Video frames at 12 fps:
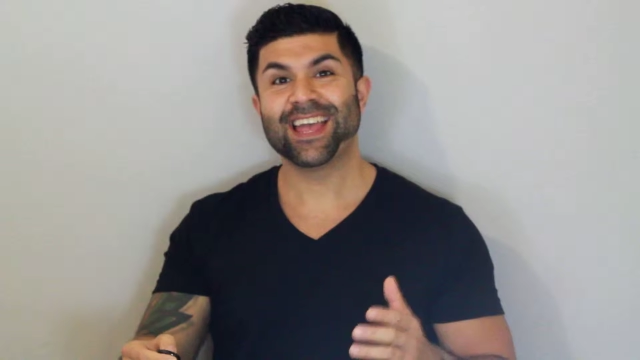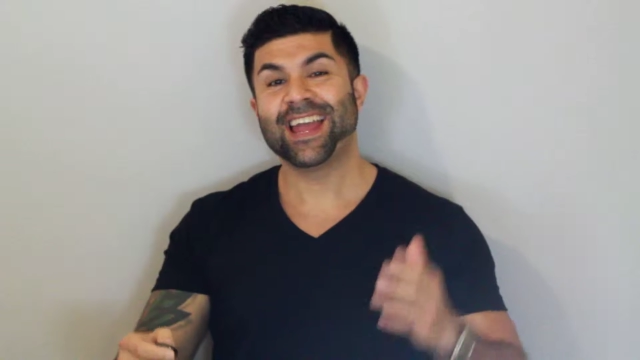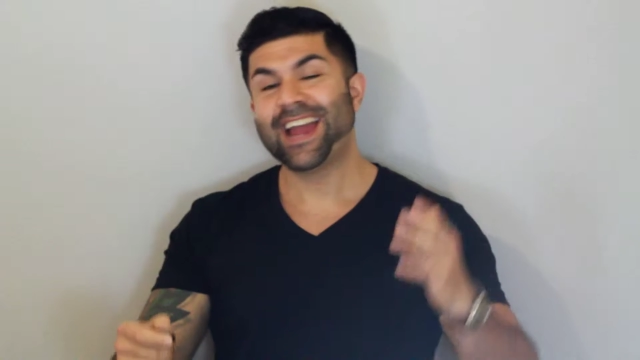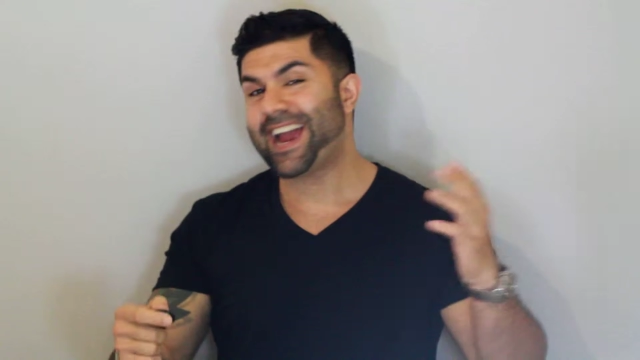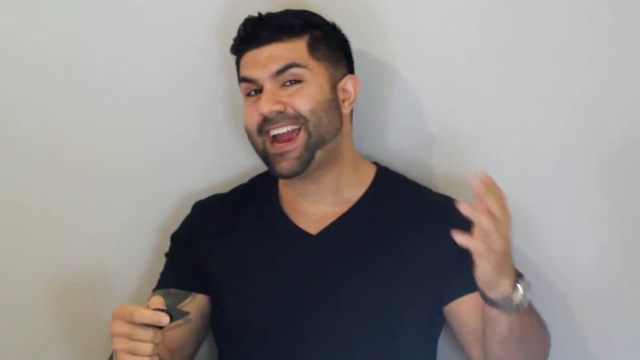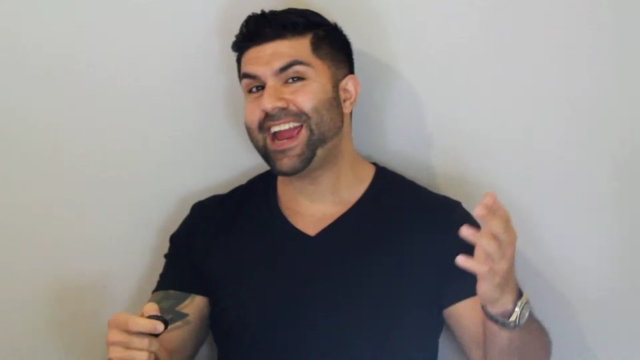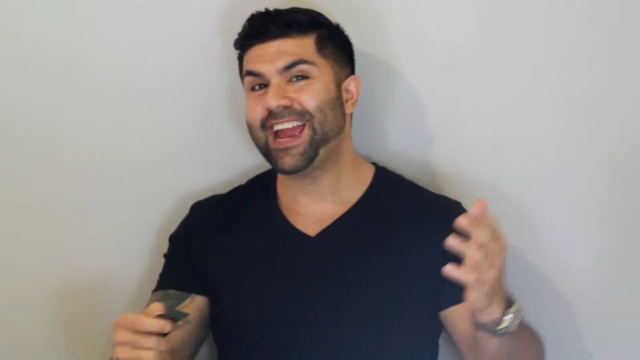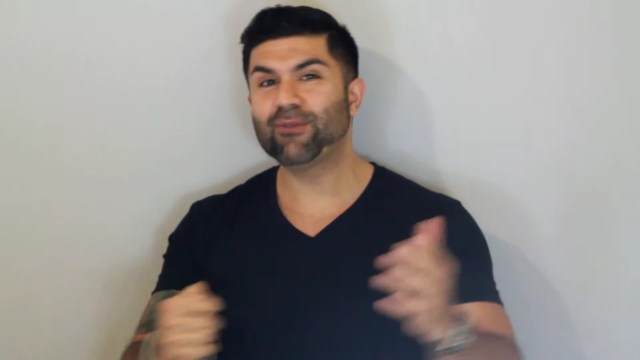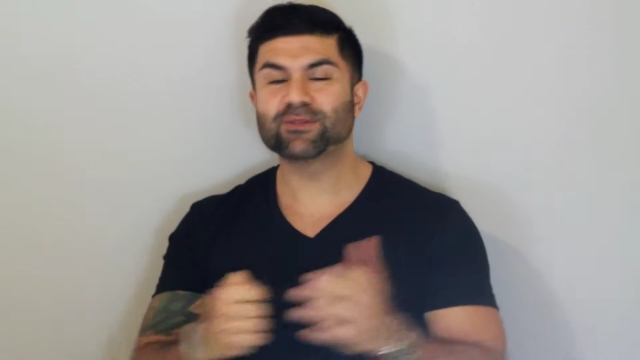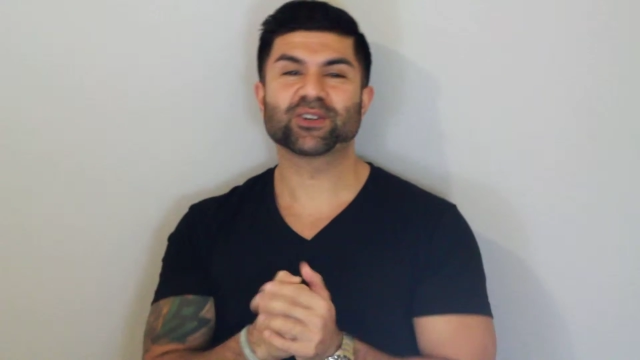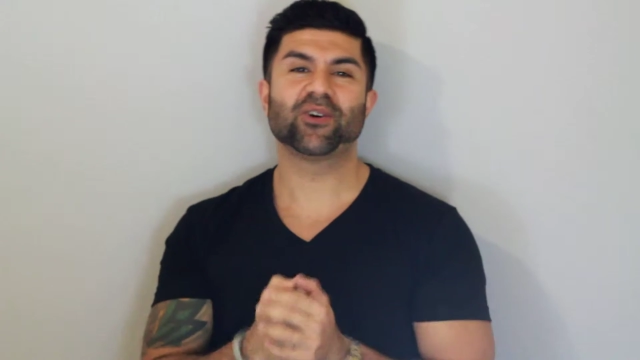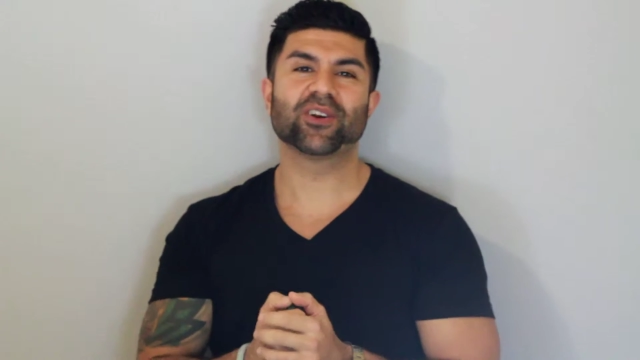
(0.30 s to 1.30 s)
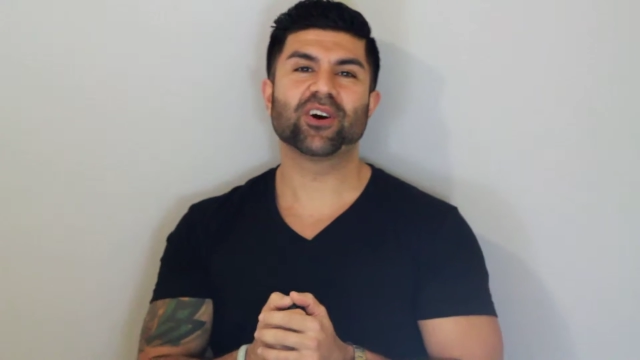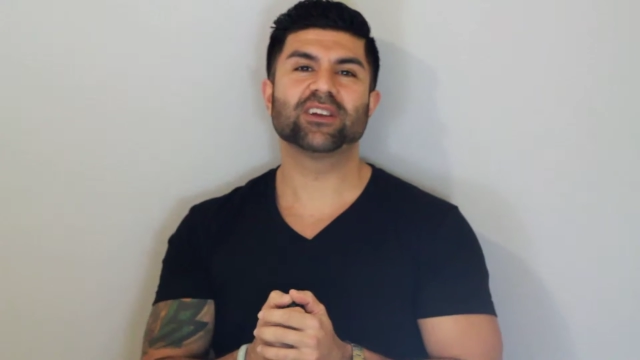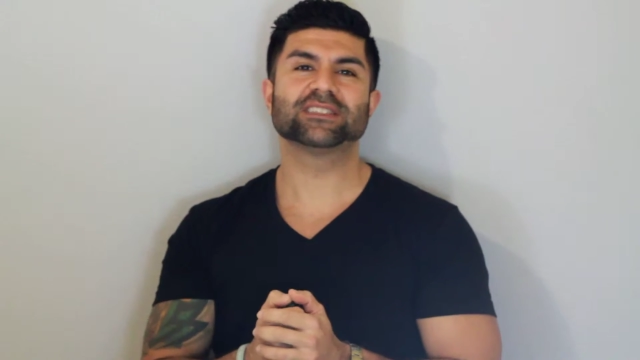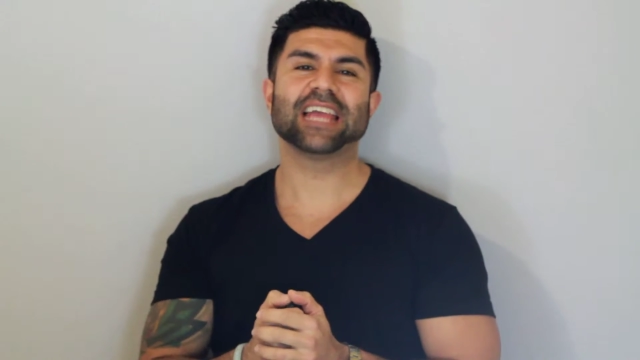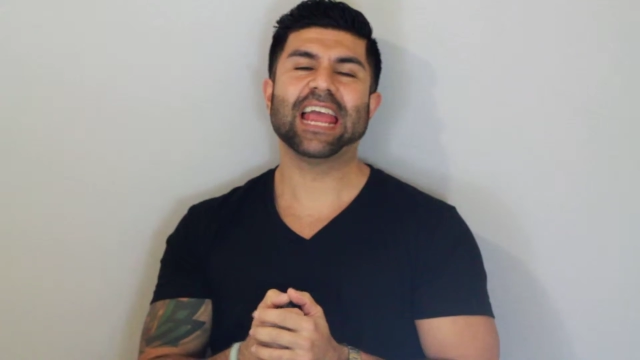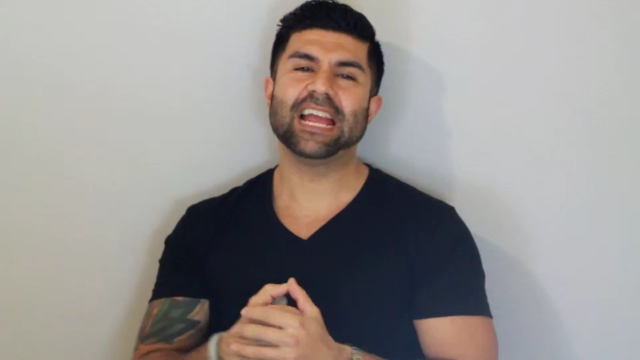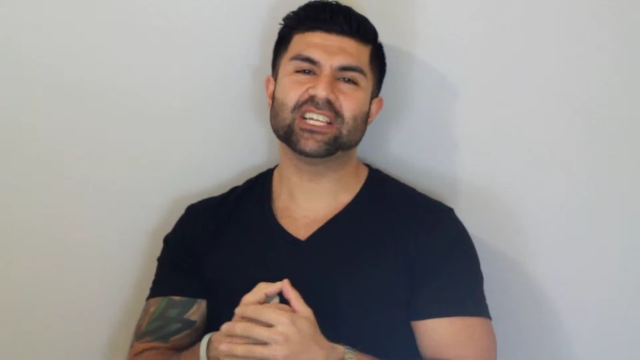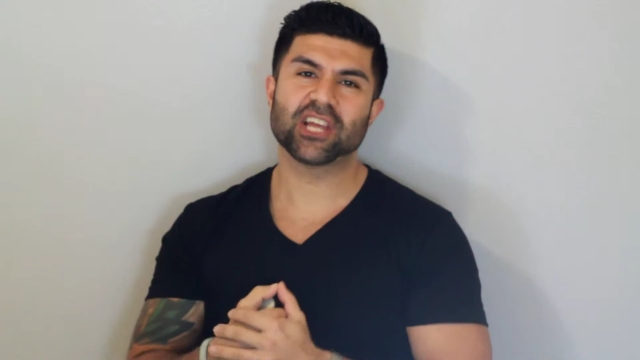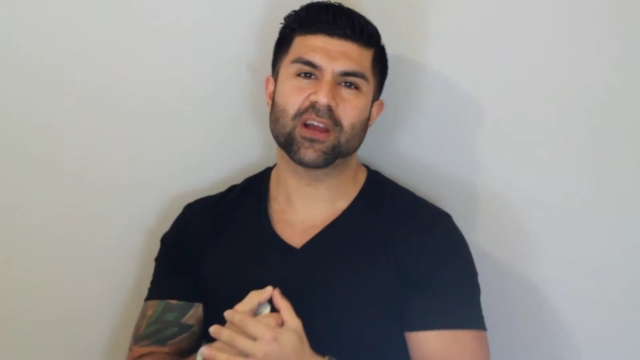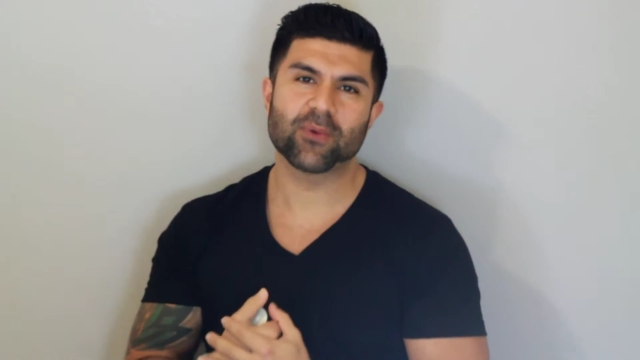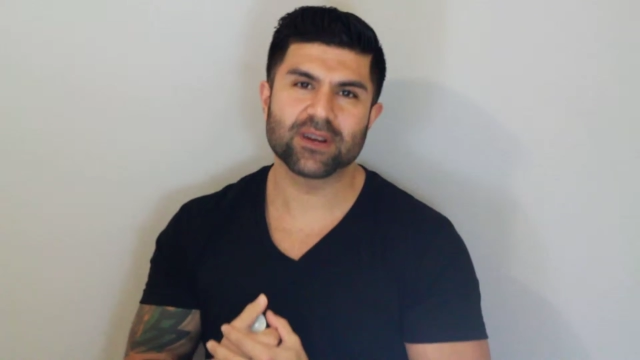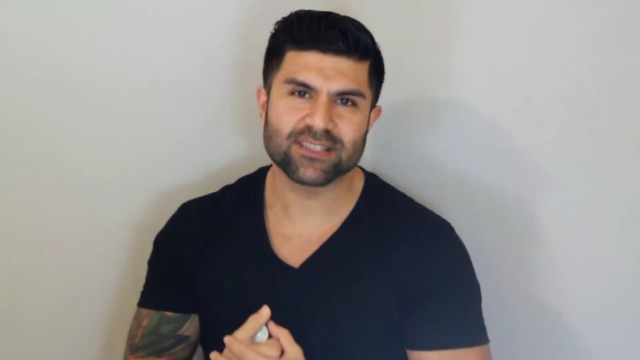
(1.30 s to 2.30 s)
Hey, what's going on? It's AJ. I
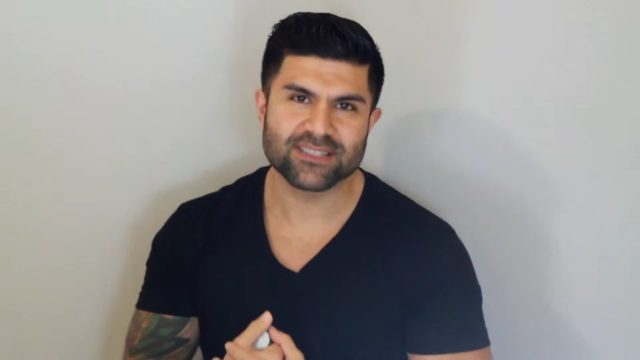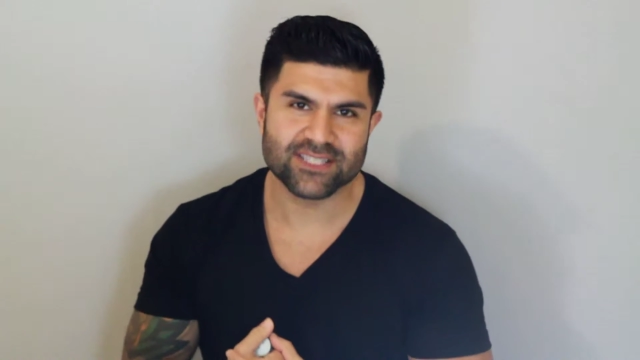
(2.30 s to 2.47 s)
want to